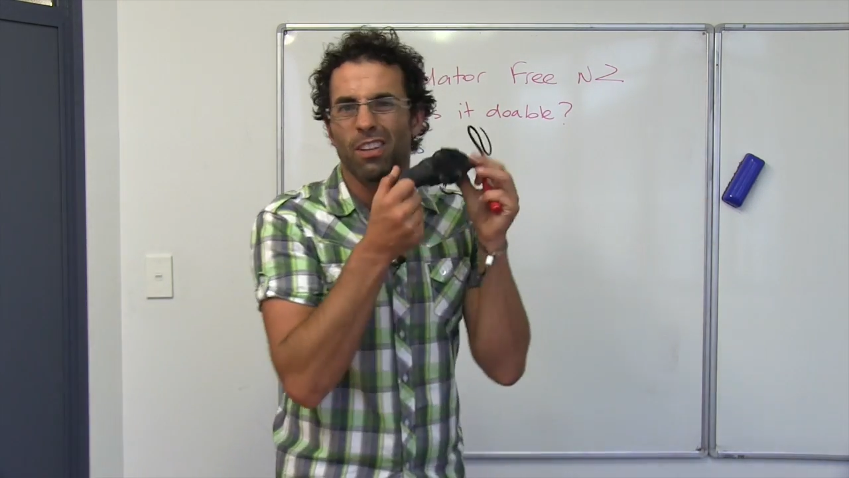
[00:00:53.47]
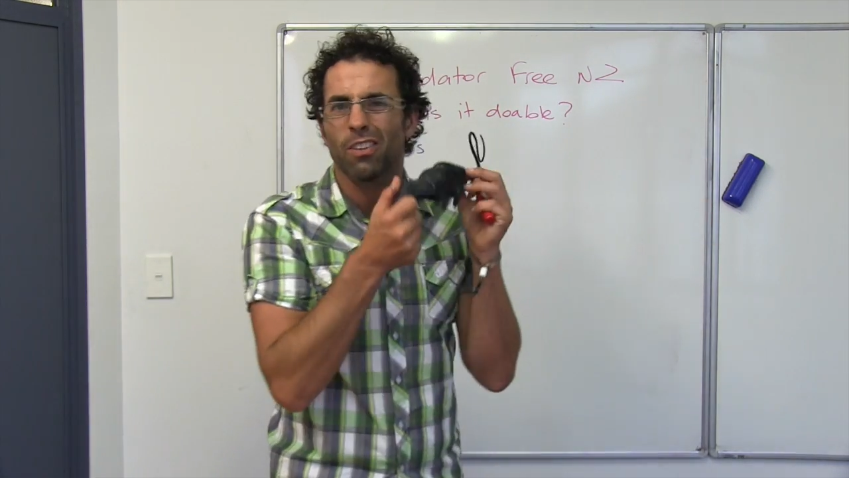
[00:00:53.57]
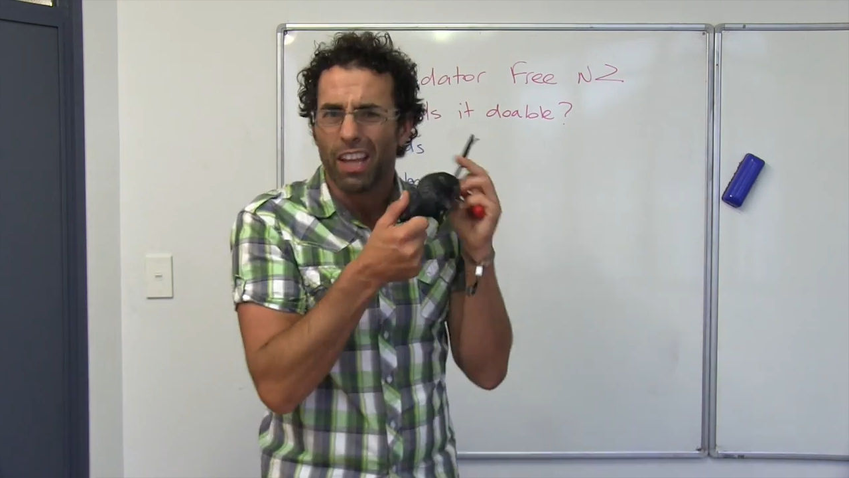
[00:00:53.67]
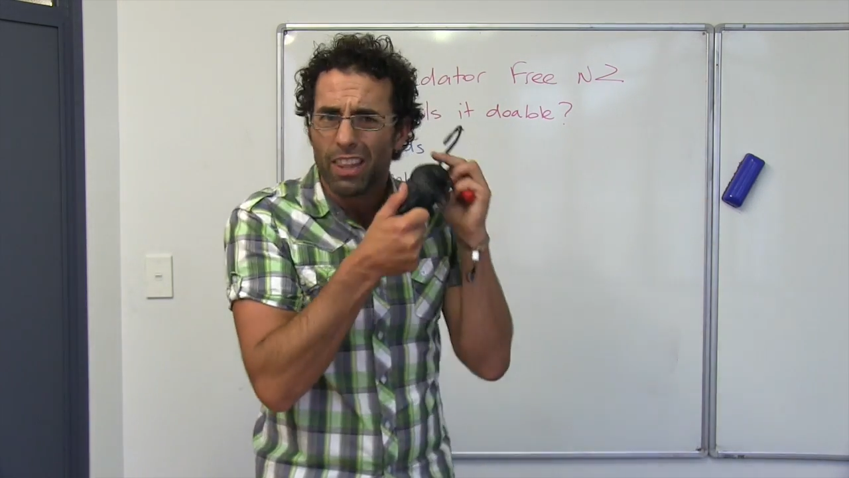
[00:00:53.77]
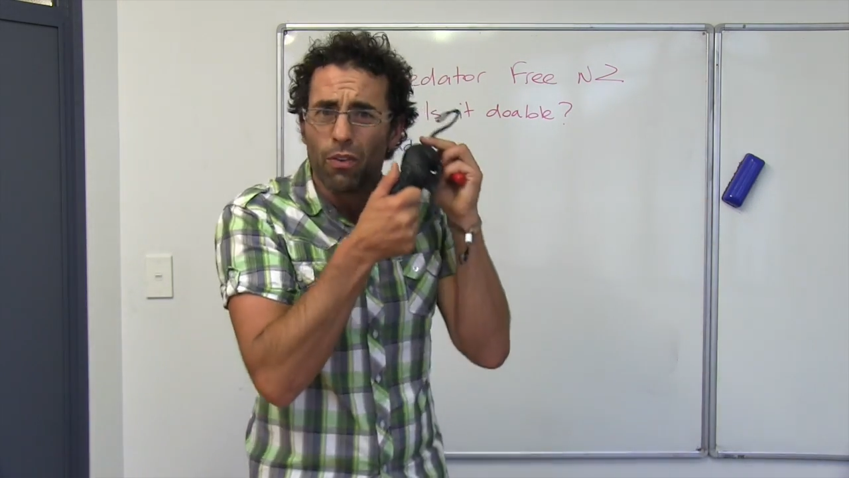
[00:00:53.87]

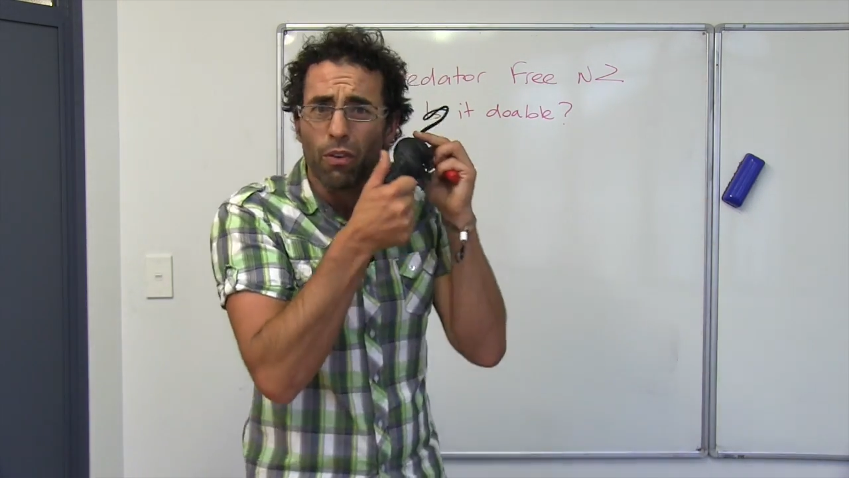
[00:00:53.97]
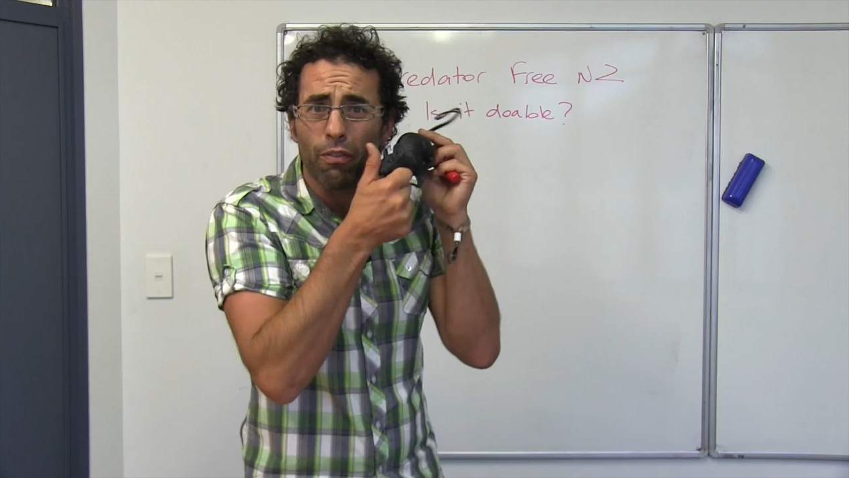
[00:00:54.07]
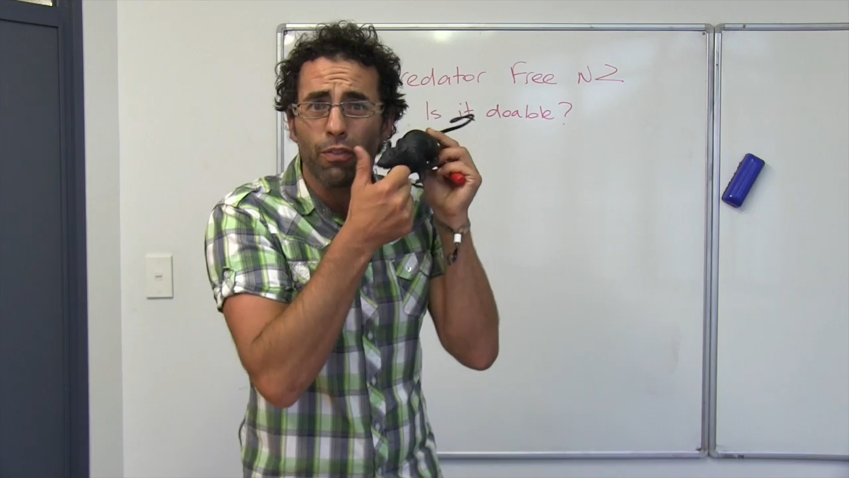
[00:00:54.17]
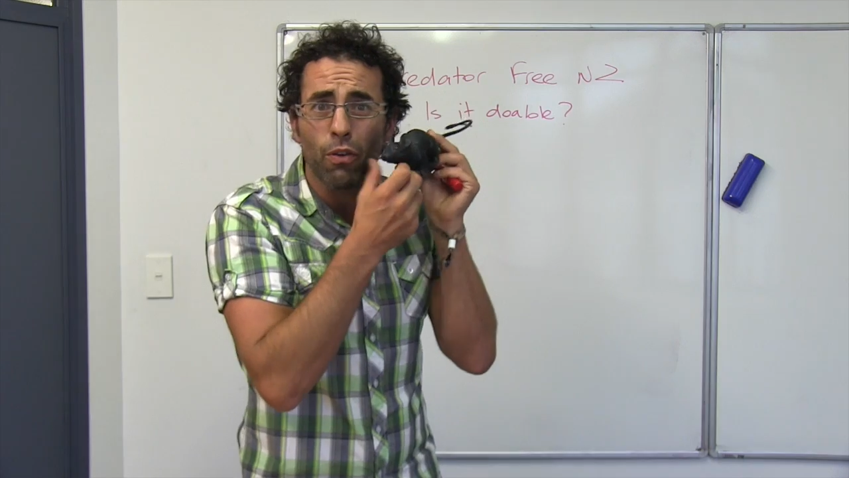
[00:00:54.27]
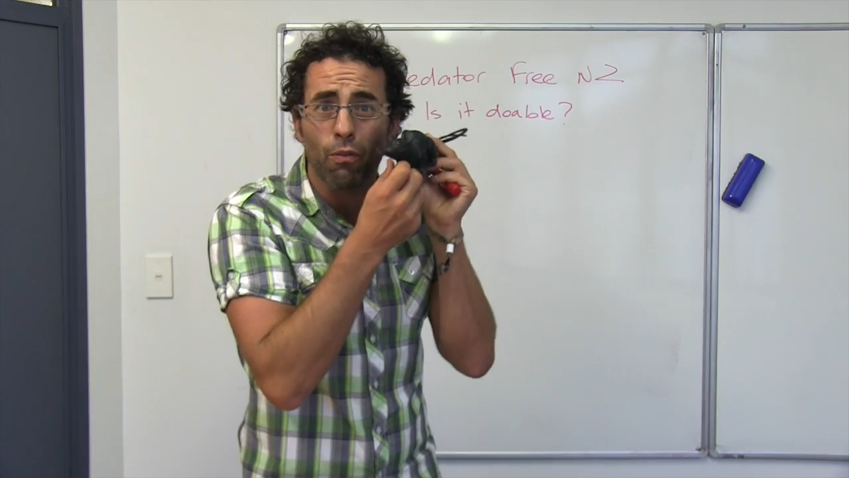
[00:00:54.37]
looked like there were a
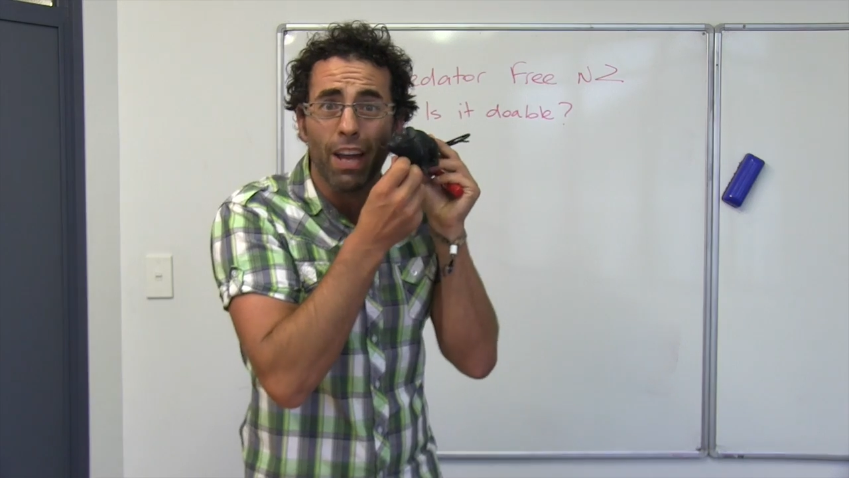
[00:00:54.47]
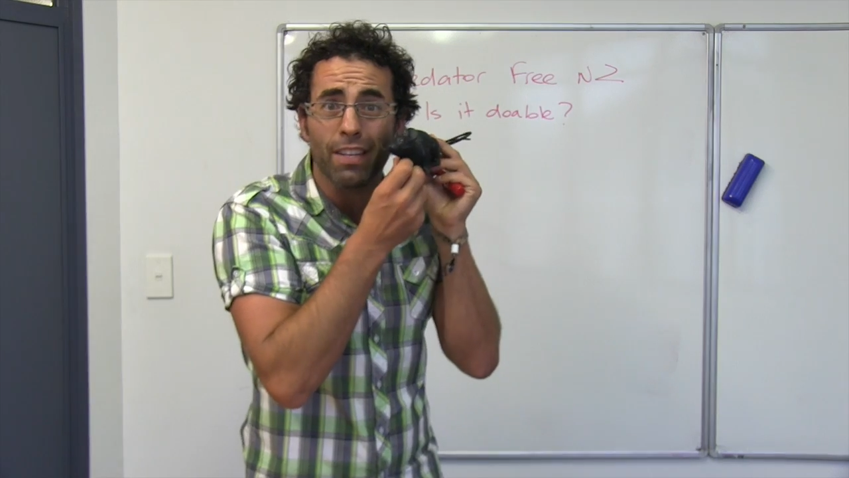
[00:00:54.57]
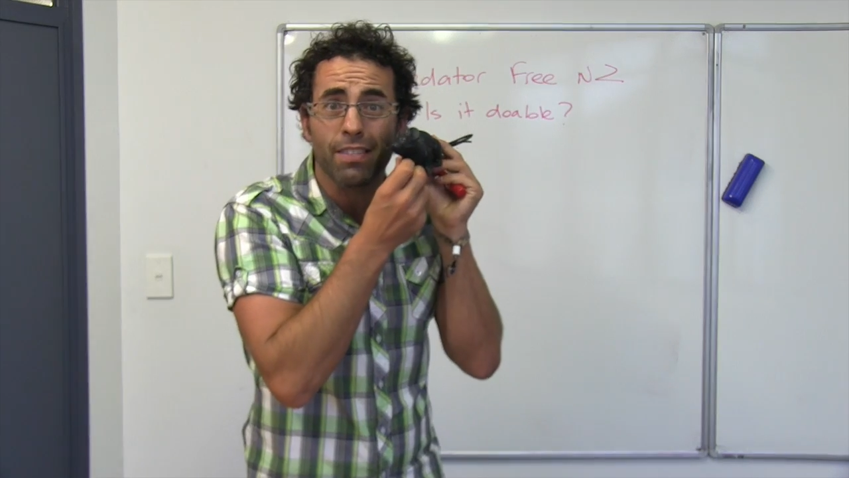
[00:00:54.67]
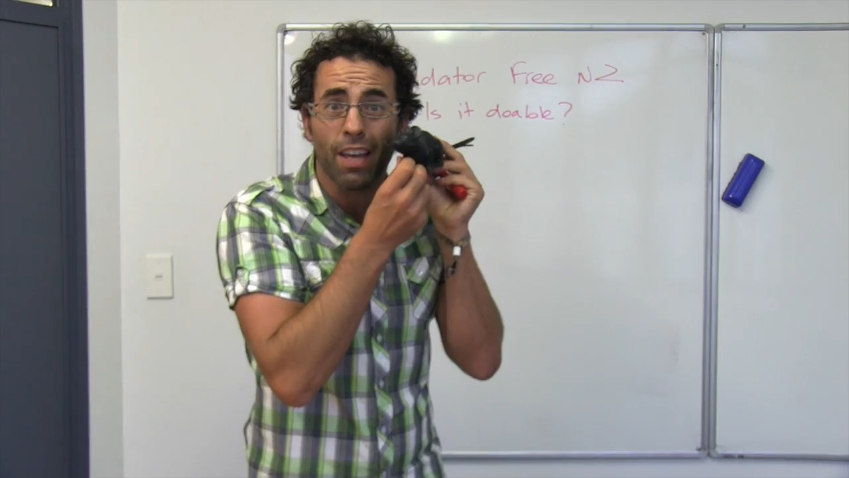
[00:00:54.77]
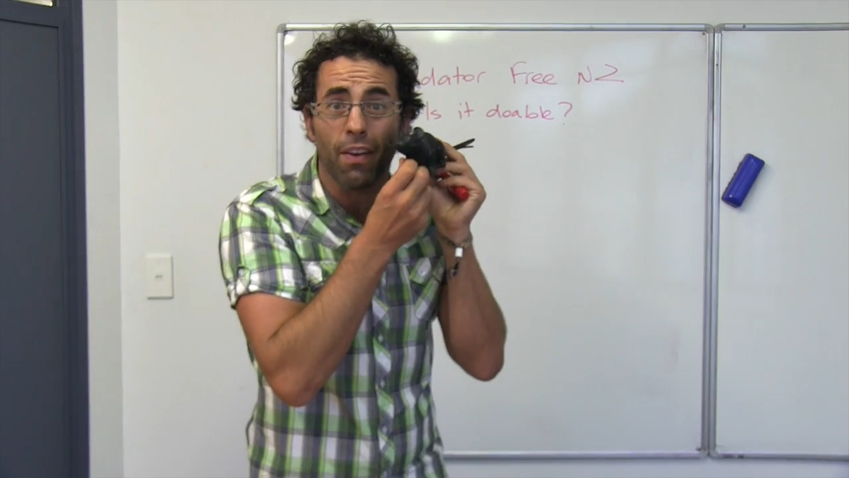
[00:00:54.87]
few
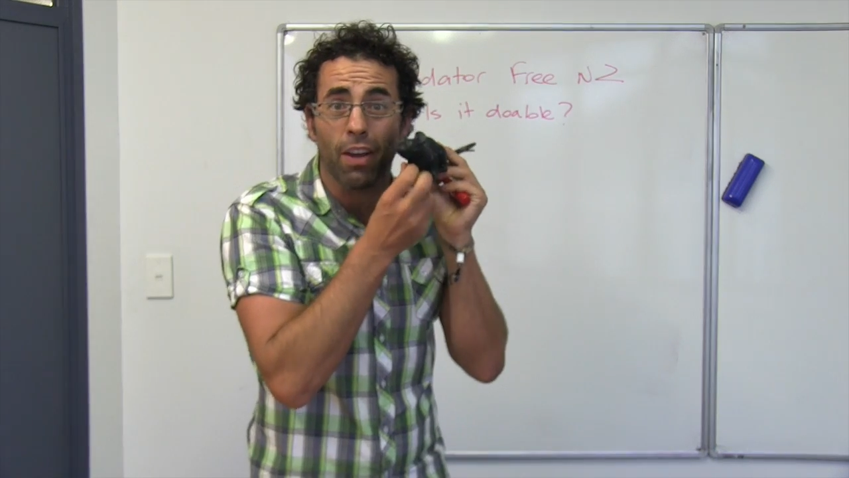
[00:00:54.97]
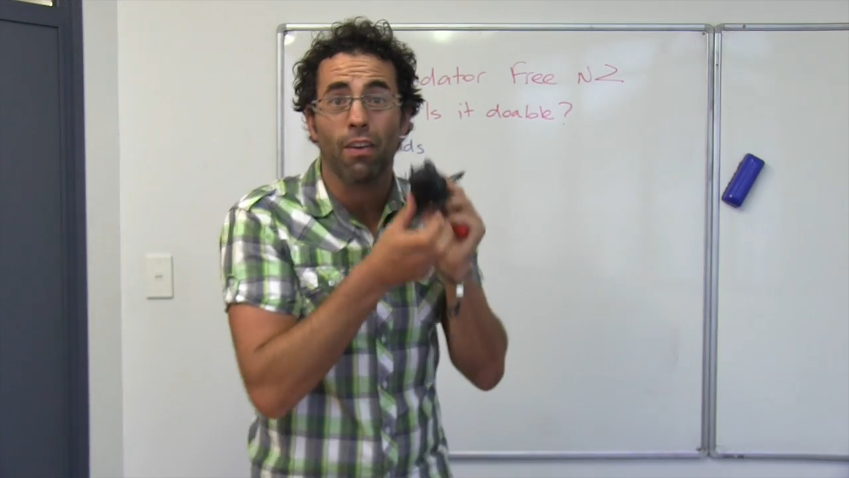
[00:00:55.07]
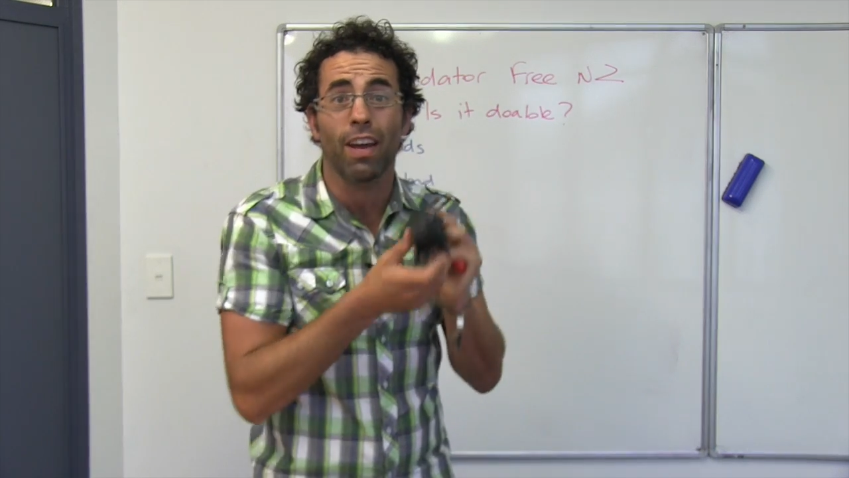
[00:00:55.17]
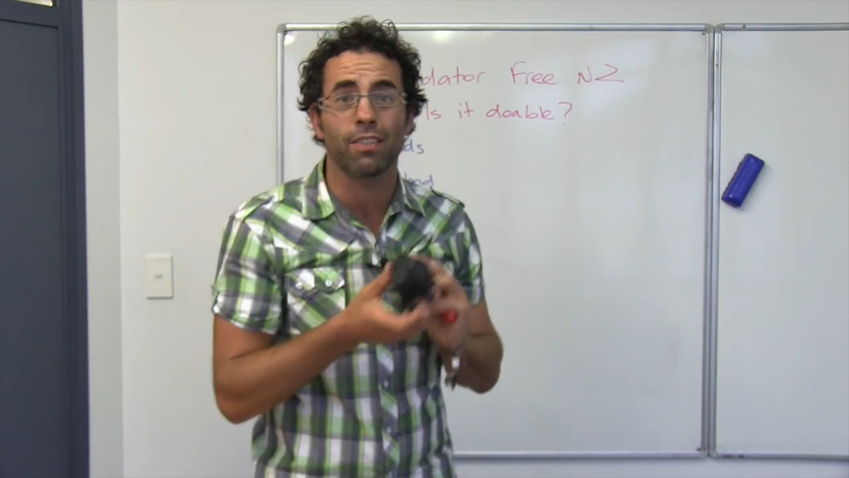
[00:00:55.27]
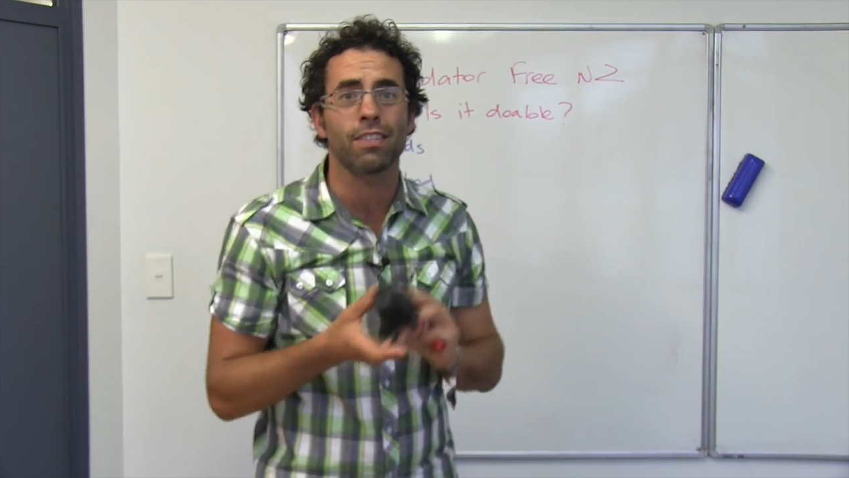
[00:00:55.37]
rats going around,